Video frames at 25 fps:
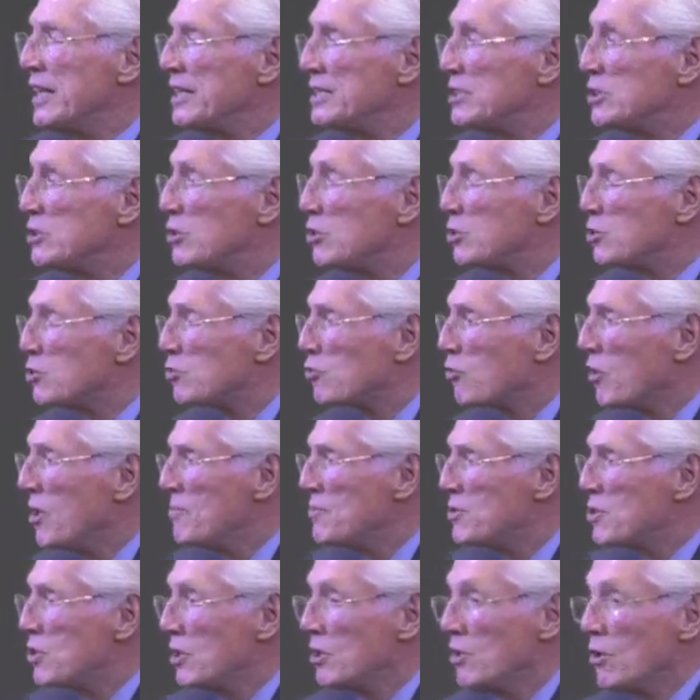his
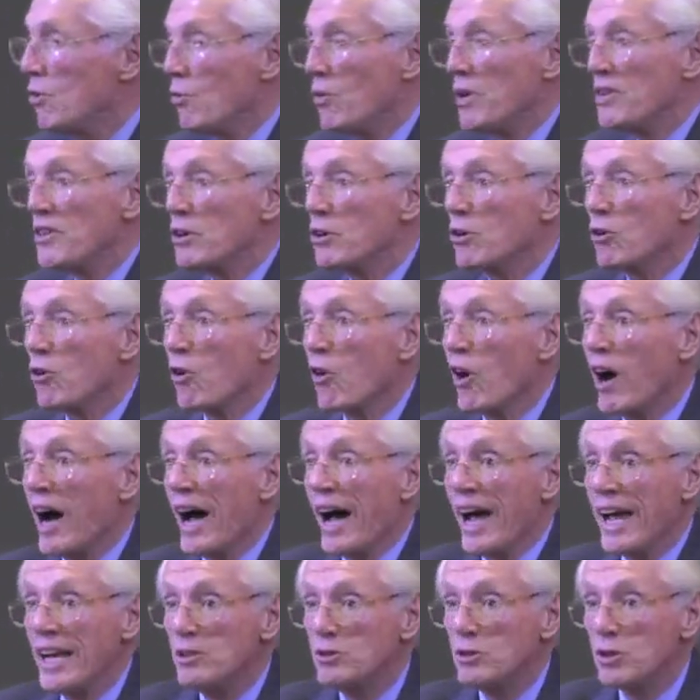description with a
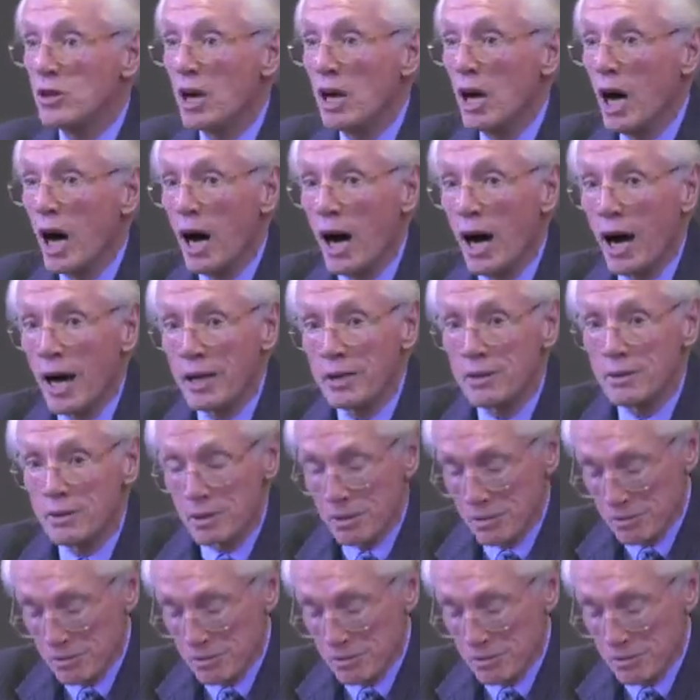cry to God.